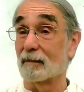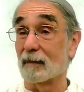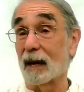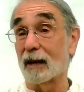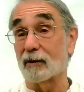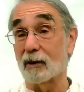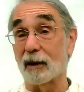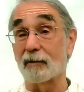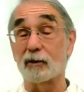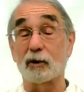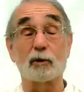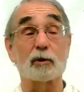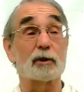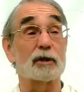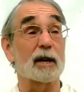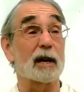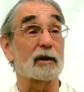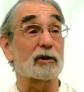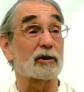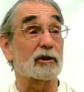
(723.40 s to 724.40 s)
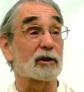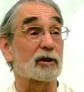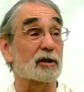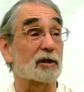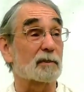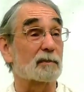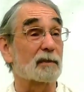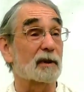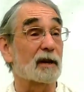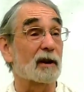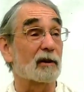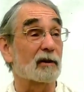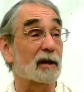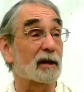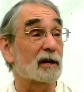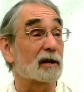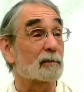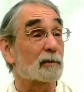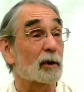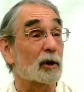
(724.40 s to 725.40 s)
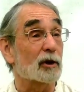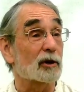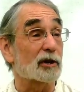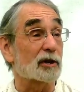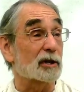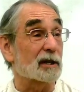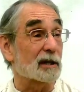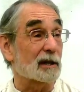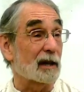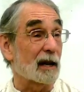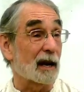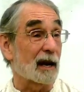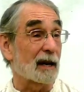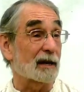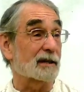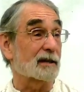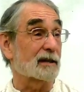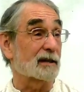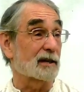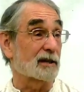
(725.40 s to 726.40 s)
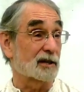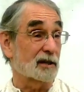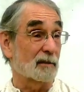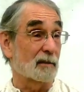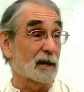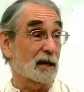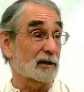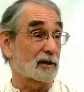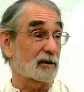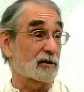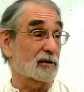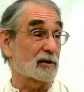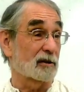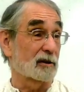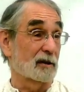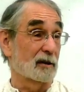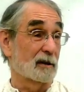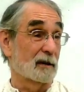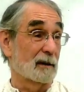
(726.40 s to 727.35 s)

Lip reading: have 2 sections, the only in-person class this semester.